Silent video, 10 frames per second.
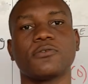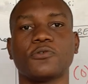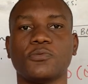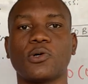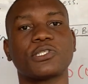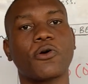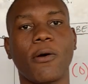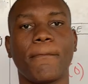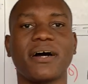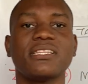So you must
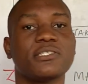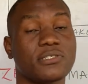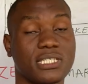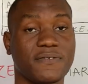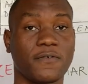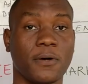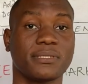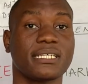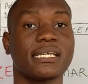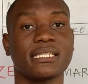compound these dosage forms
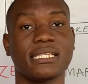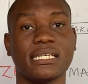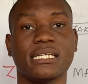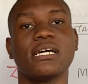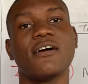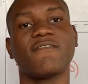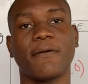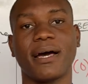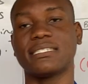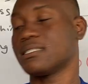in the
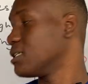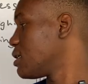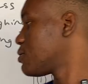pharmacy.